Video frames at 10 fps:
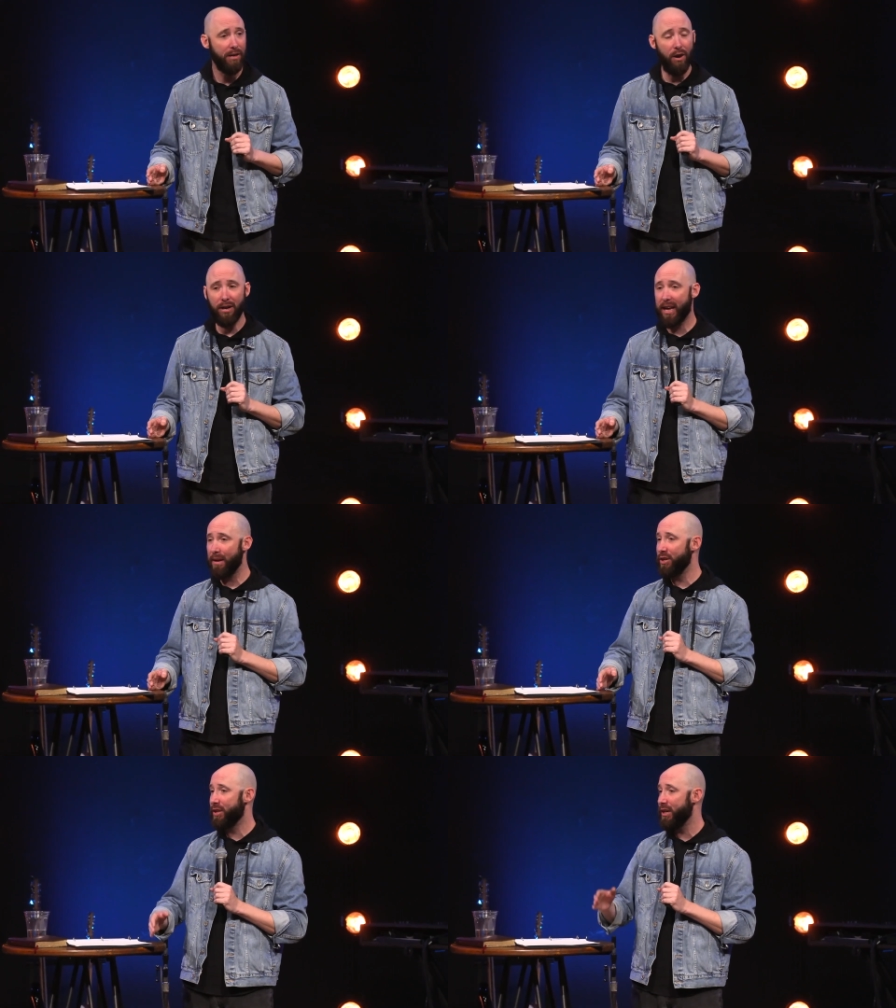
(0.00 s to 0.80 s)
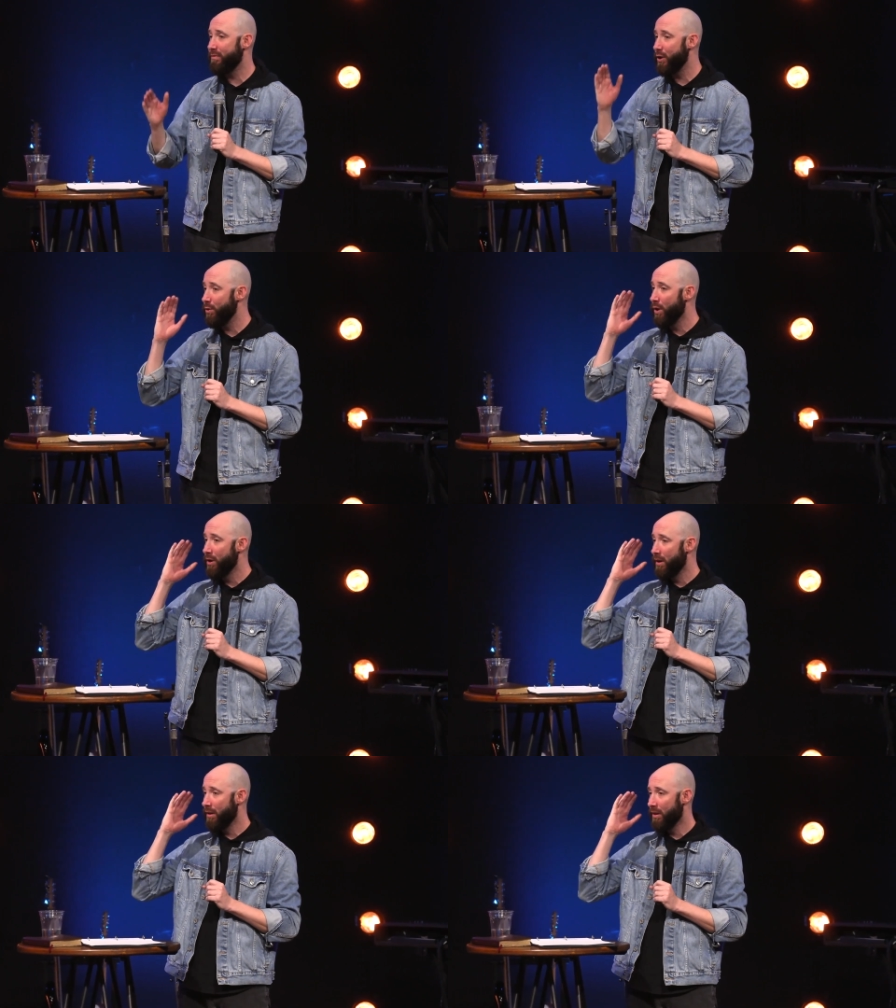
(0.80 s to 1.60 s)
God came to give you
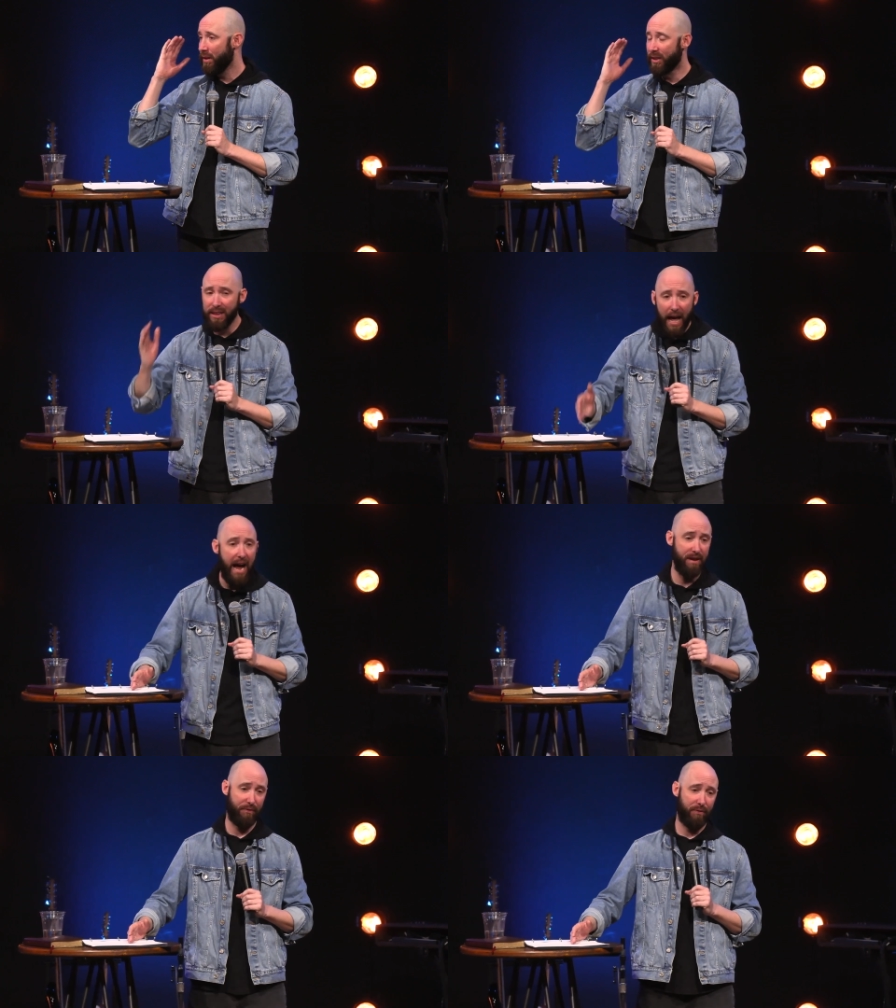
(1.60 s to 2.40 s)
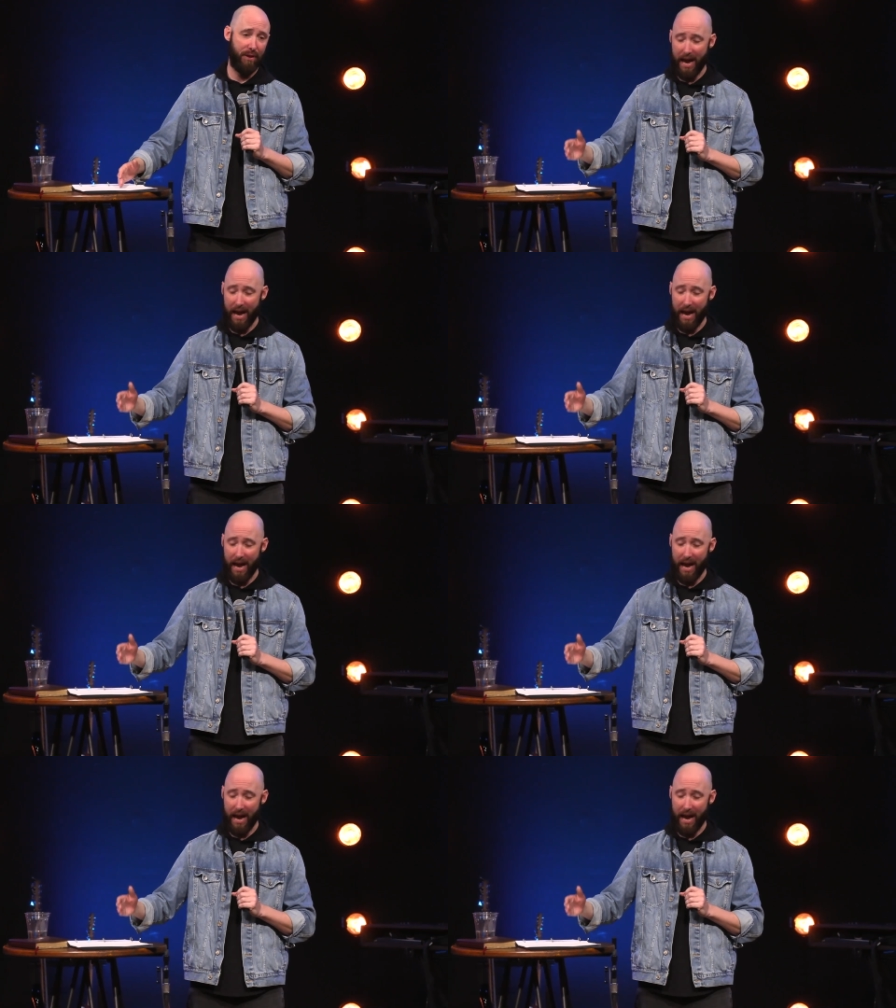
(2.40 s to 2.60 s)
life